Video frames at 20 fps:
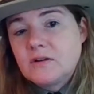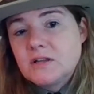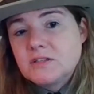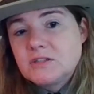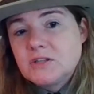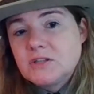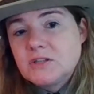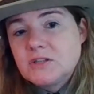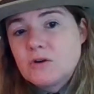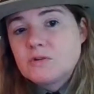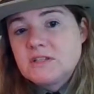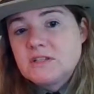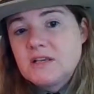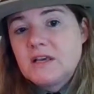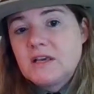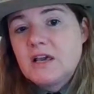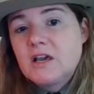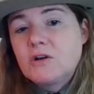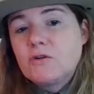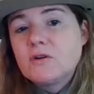And so we're
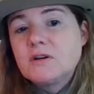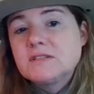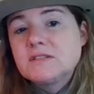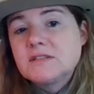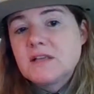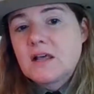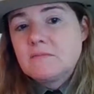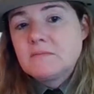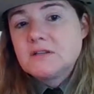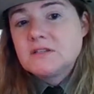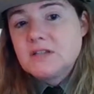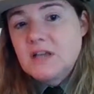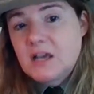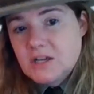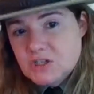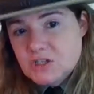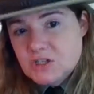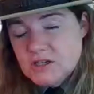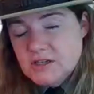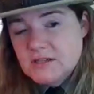seeing increased
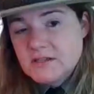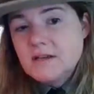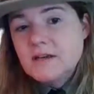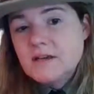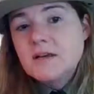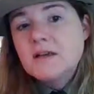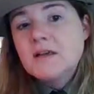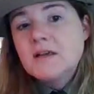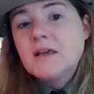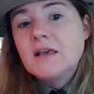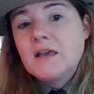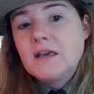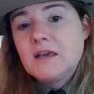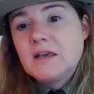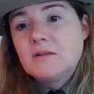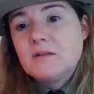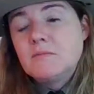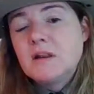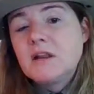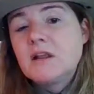sedimentation
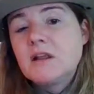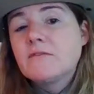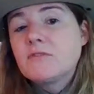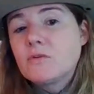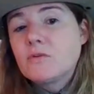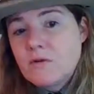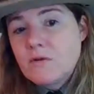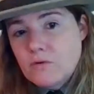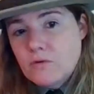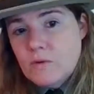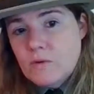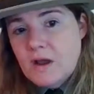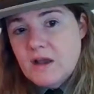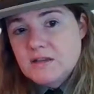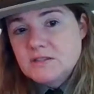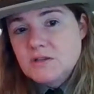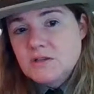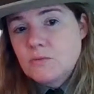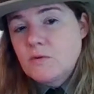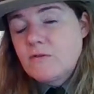in many of the riverways.
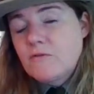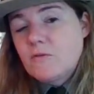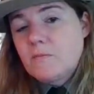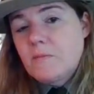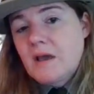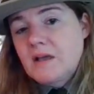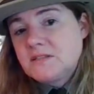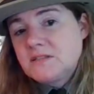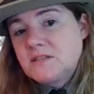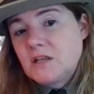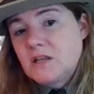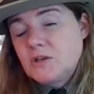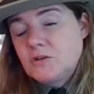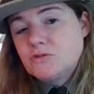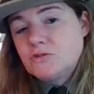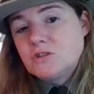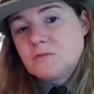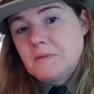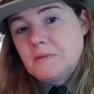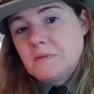So riverbeds that
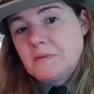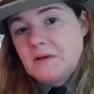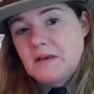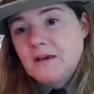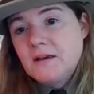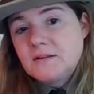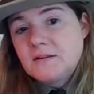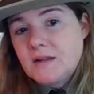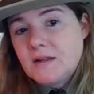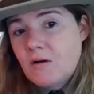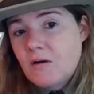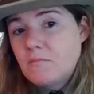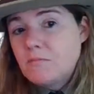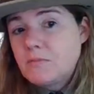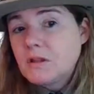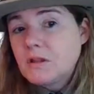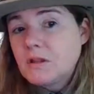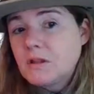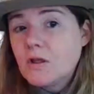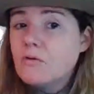used to be down
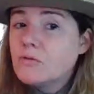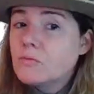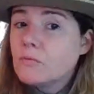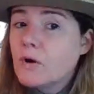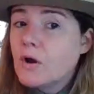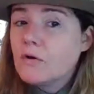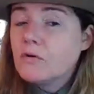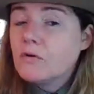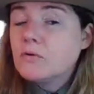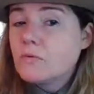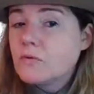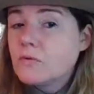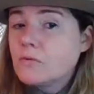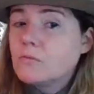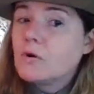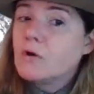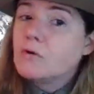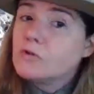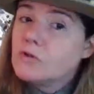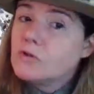below the road, where the
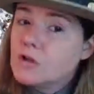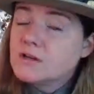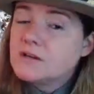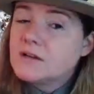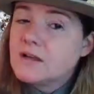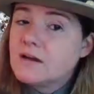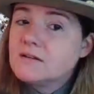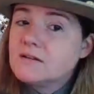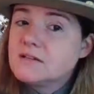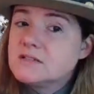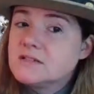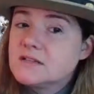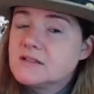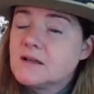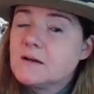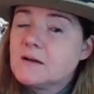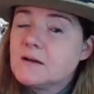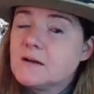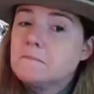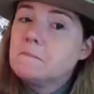road looked down into
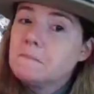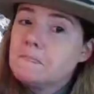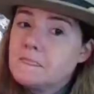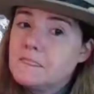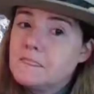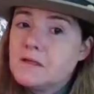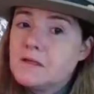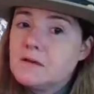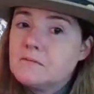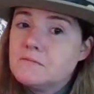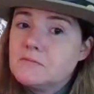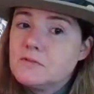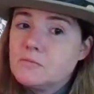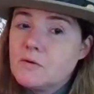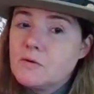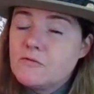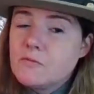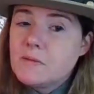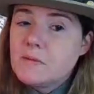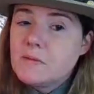them, the
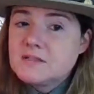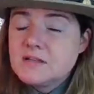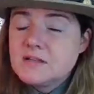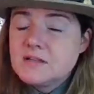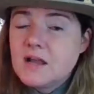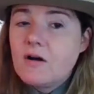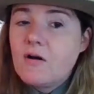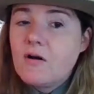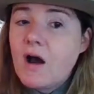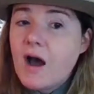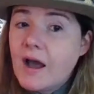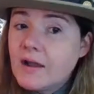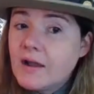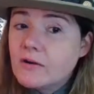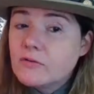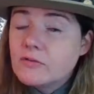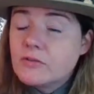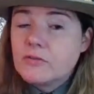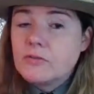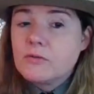riverbed's now
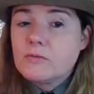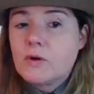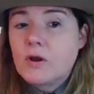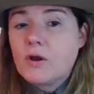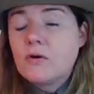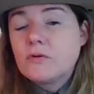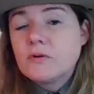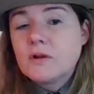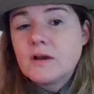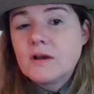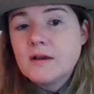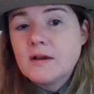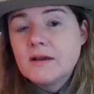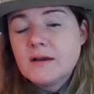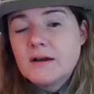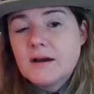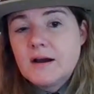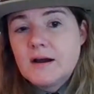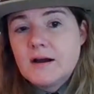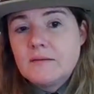higher than the road.
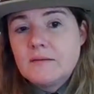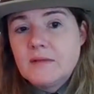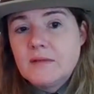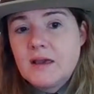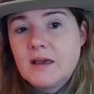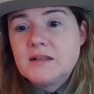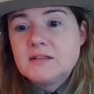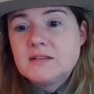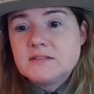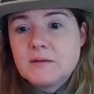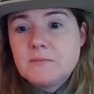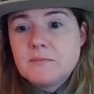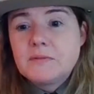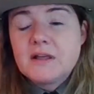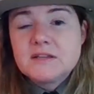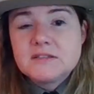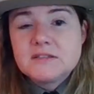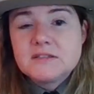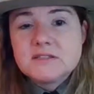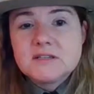And in some
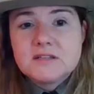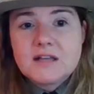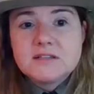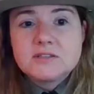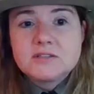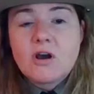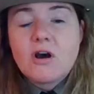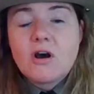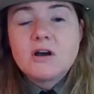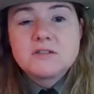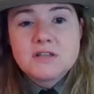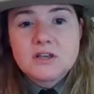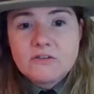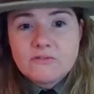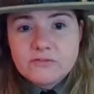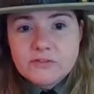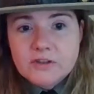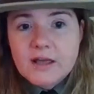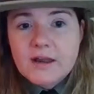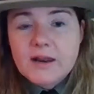places that's causing
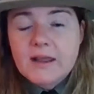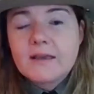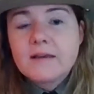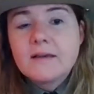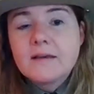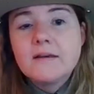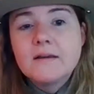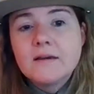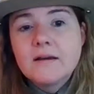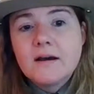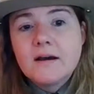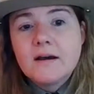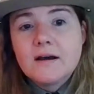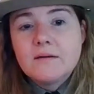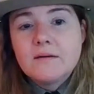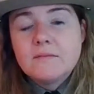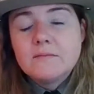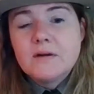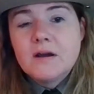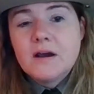flooding.
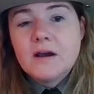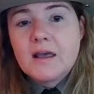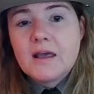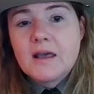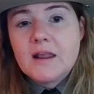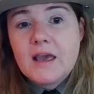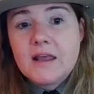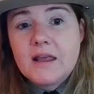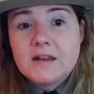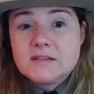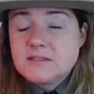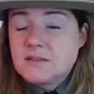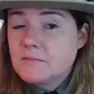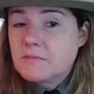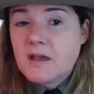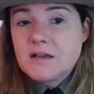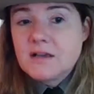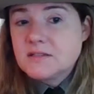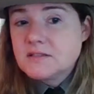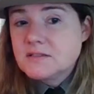And in some
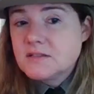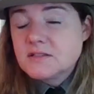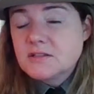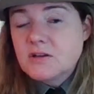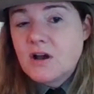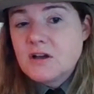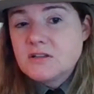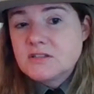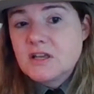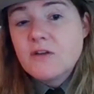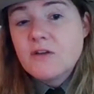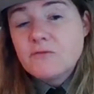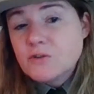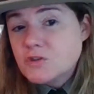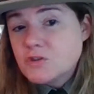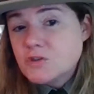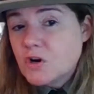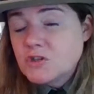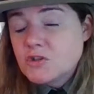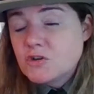cases it's causing
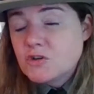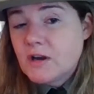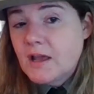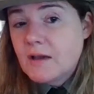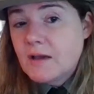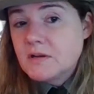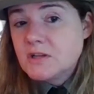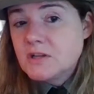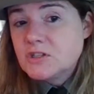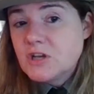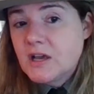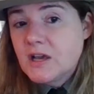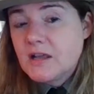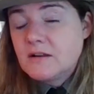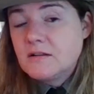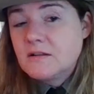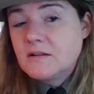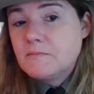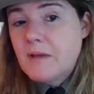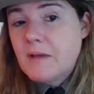infrastructure damage.
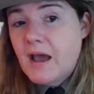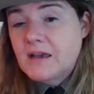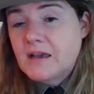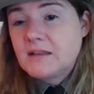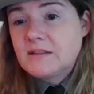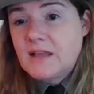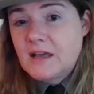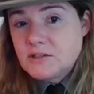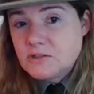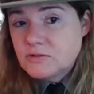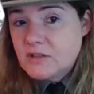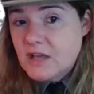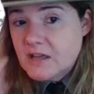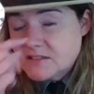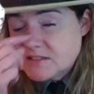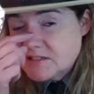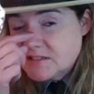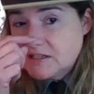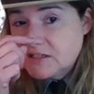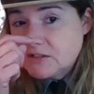And back in that
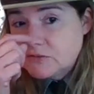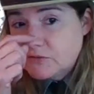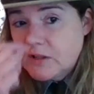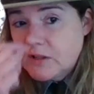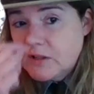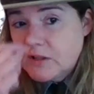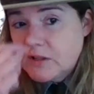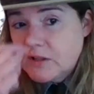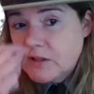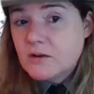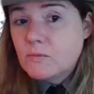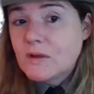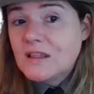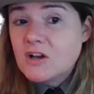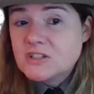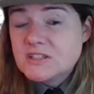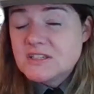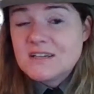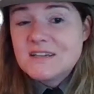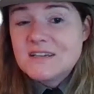2006 flood, we
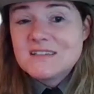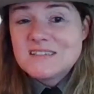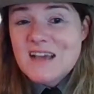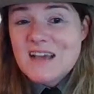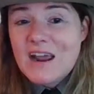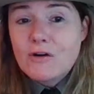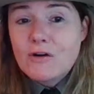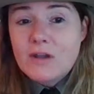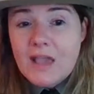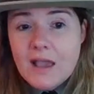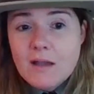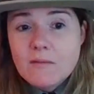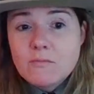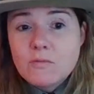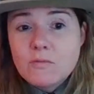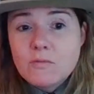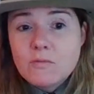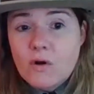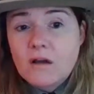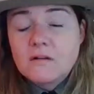lost an entire
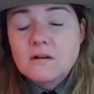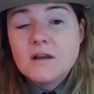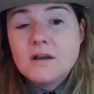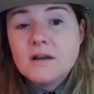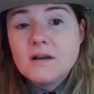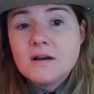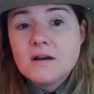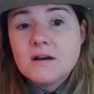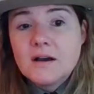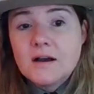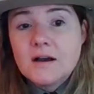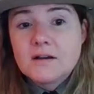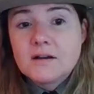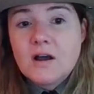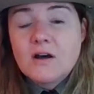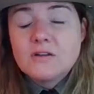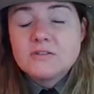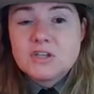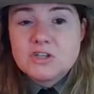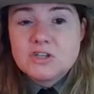campground
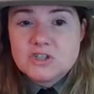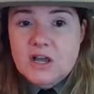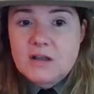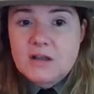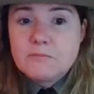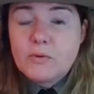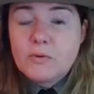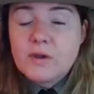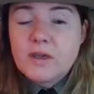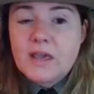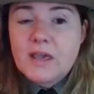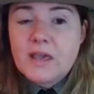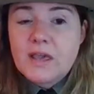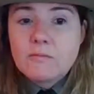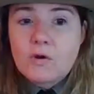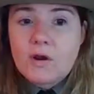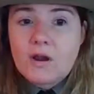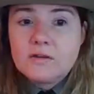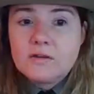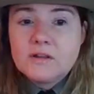called Sunshine Point
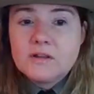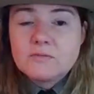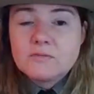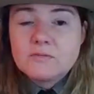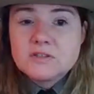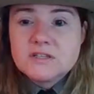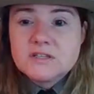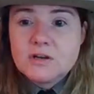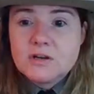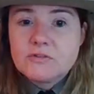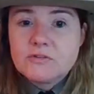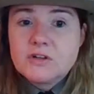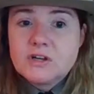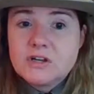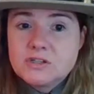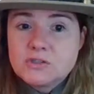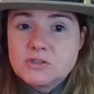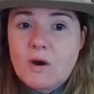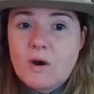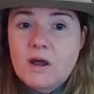Campground that was near the
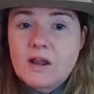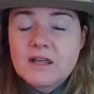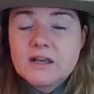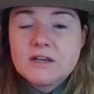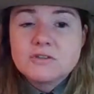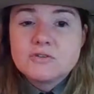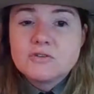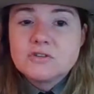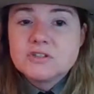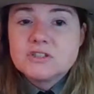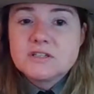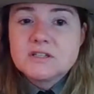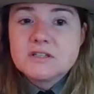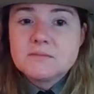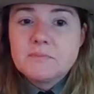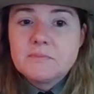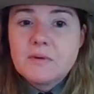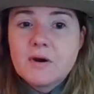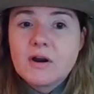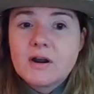Nisqually entrance to the
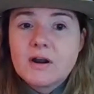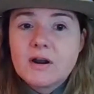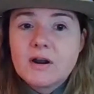park.